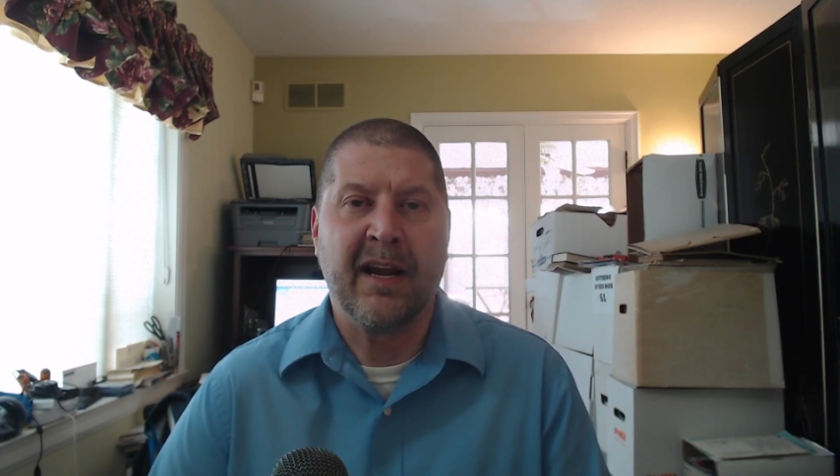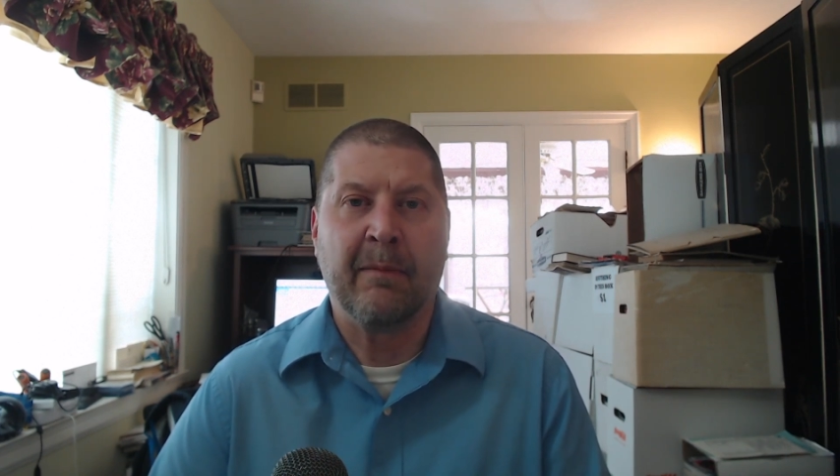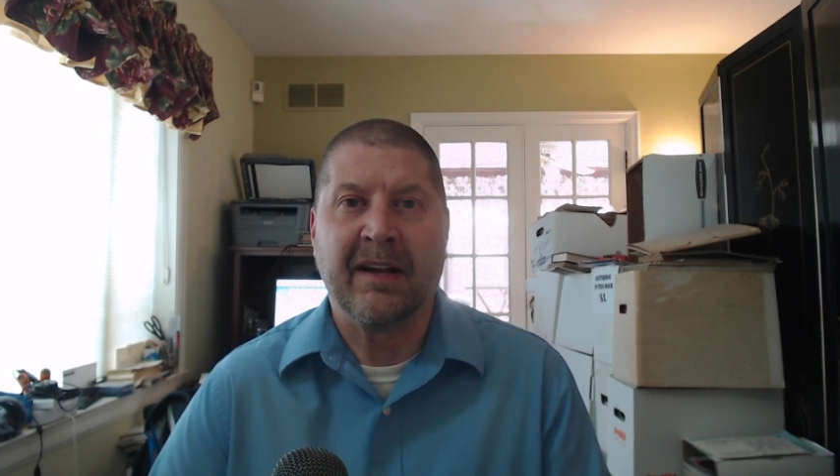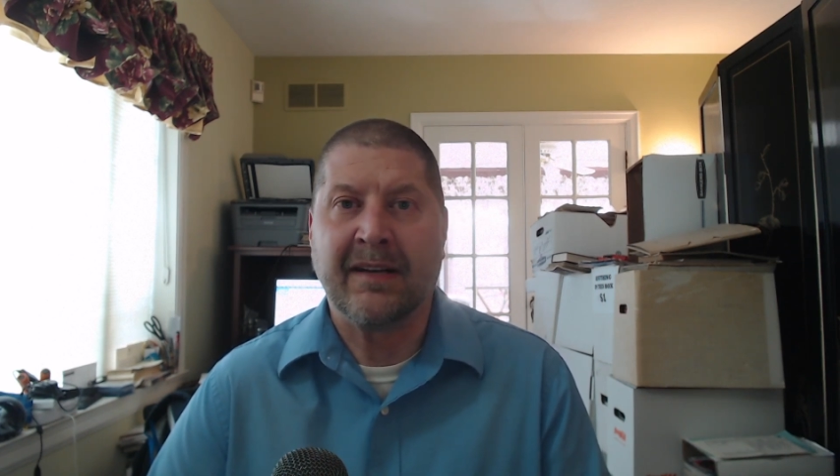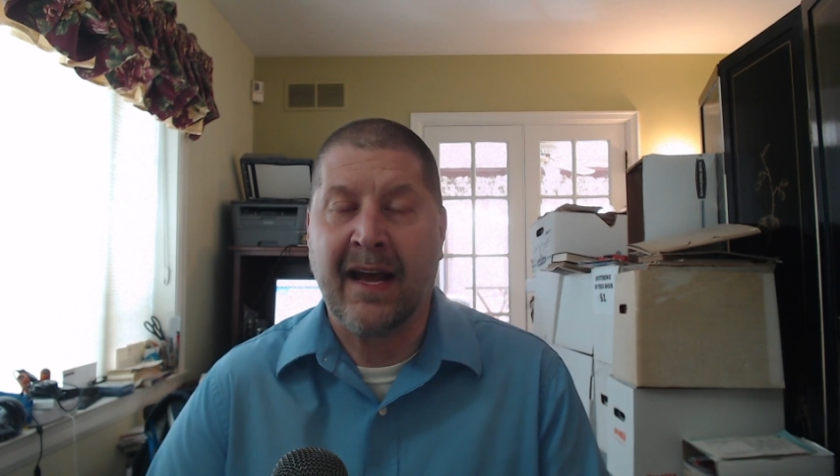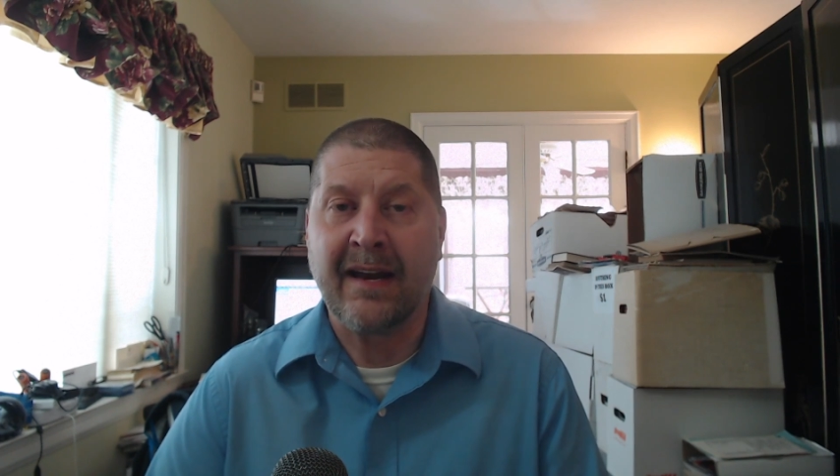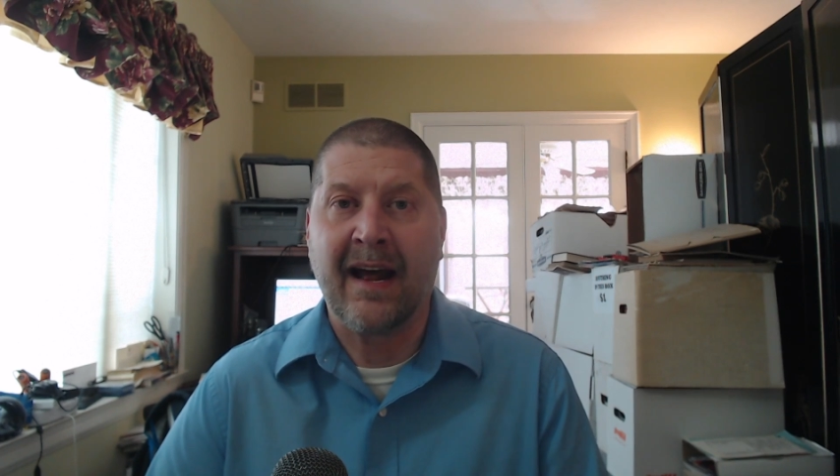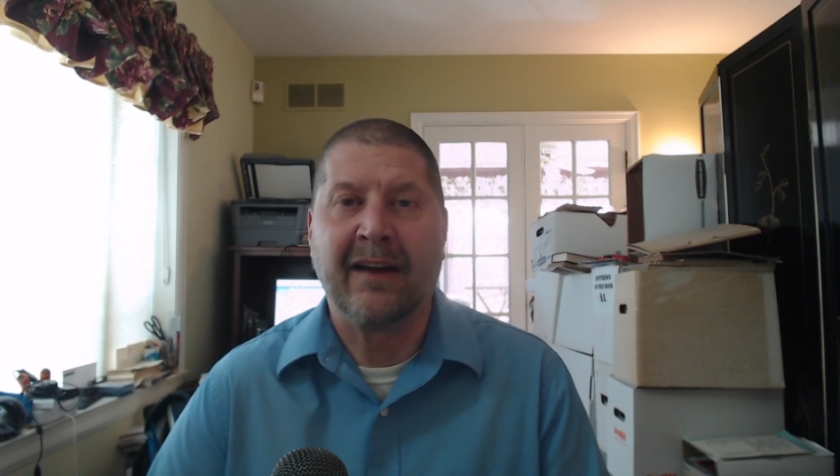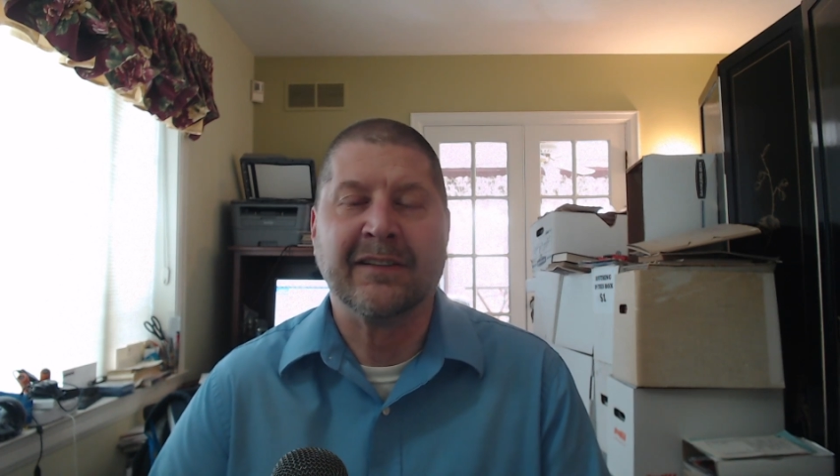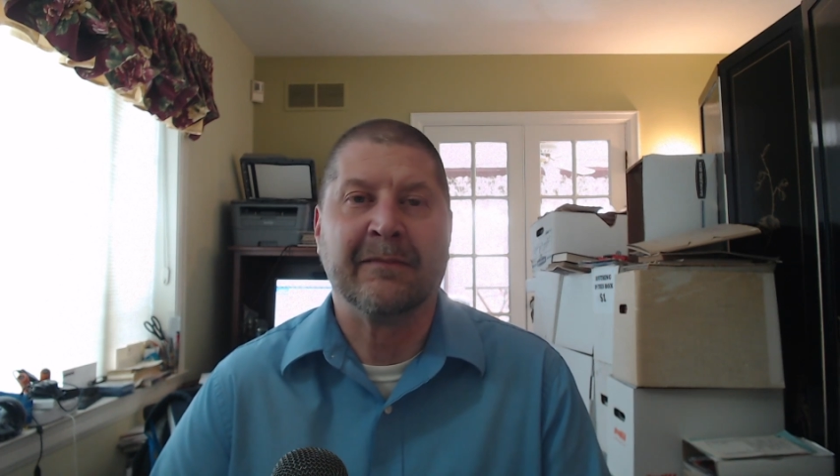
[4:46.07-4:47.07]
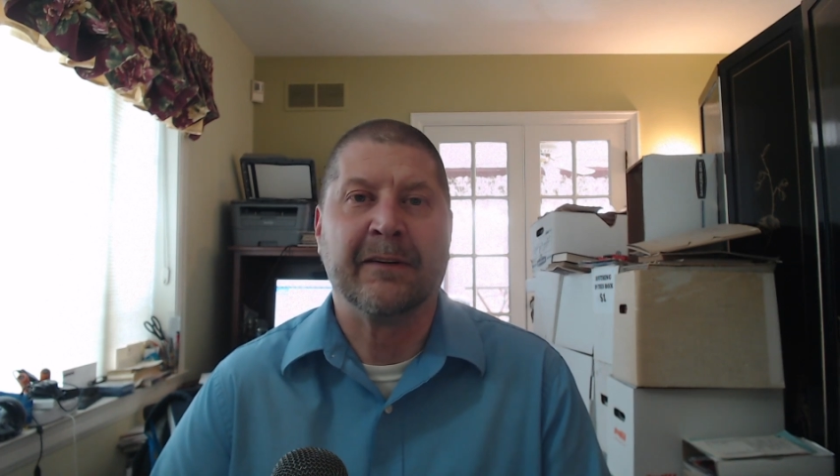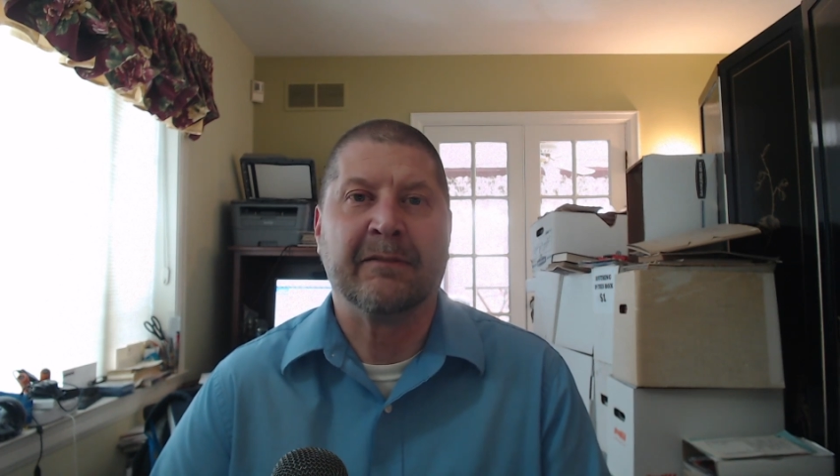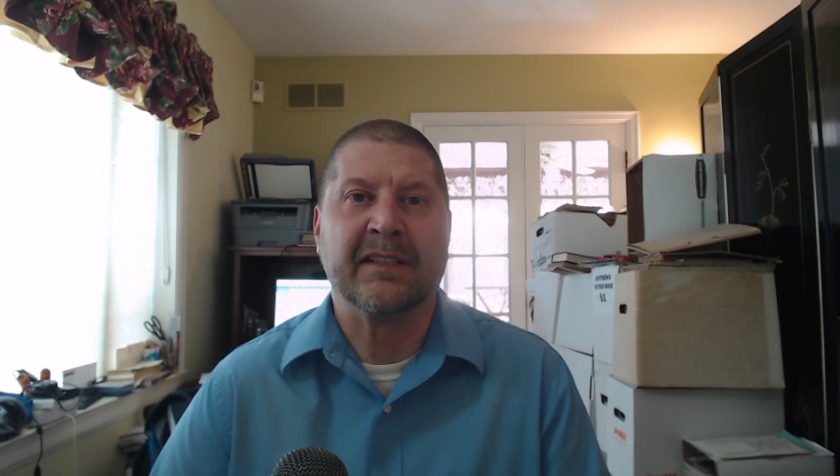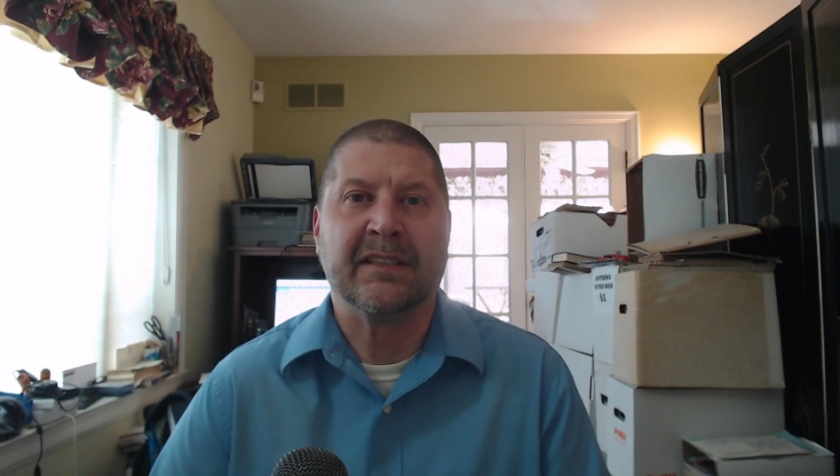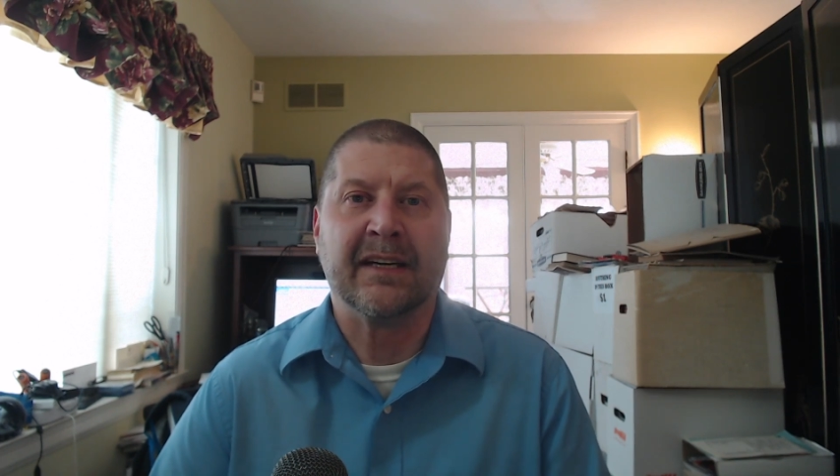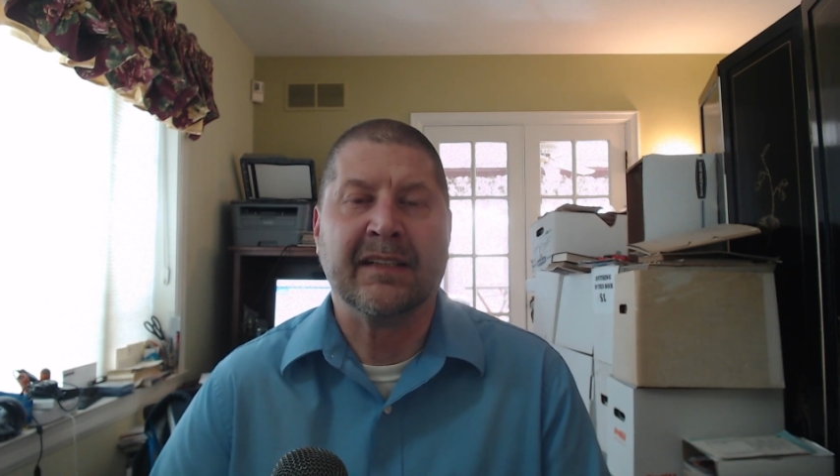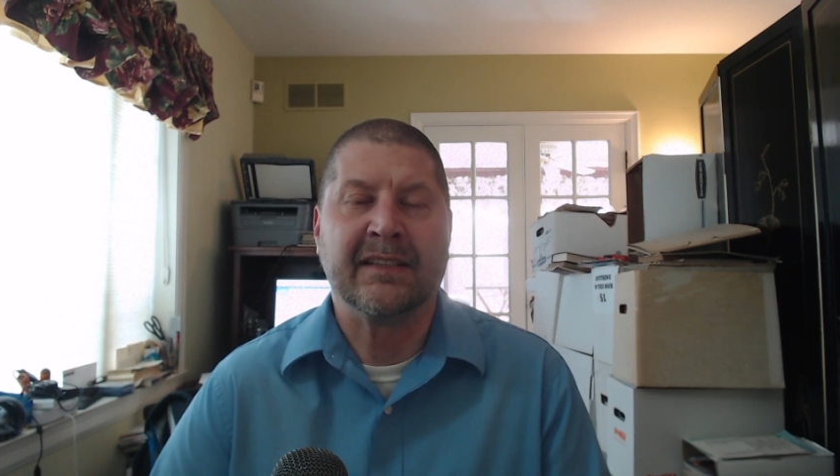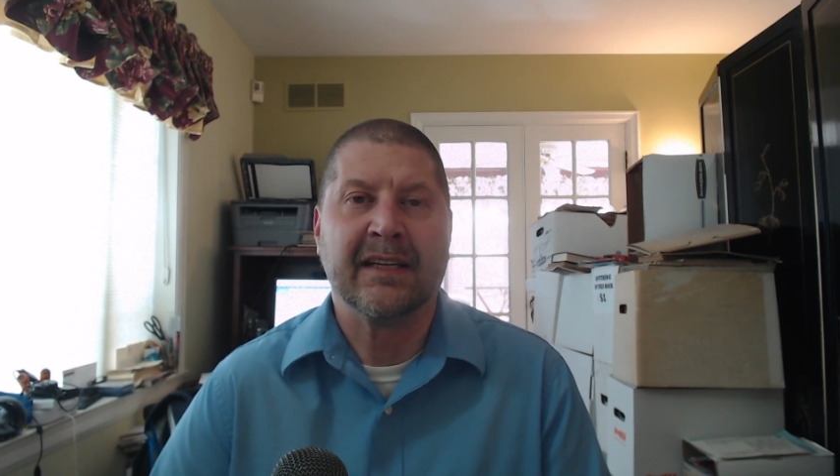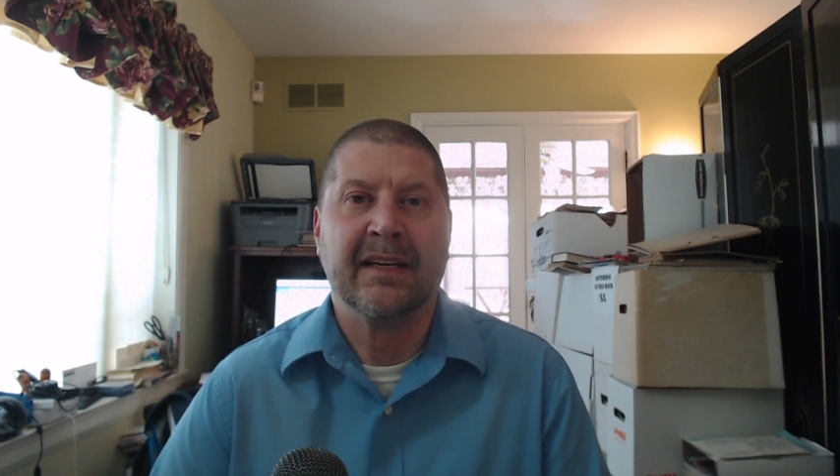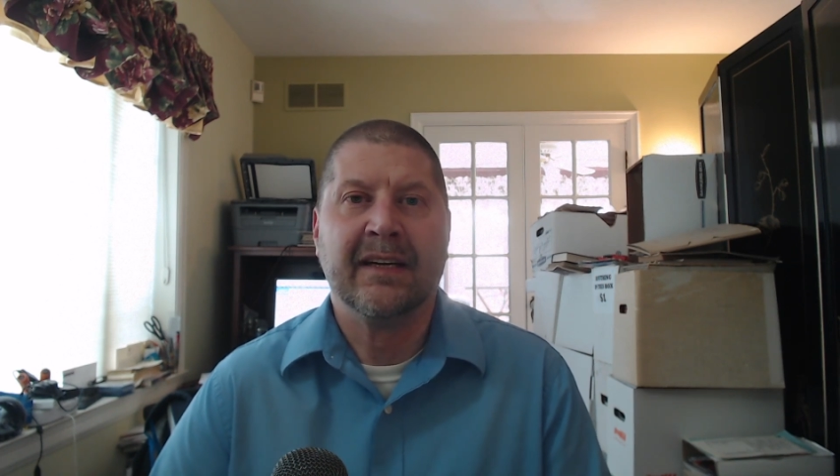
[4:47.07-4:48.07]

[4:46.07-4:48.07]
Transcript: I'm at $10.50.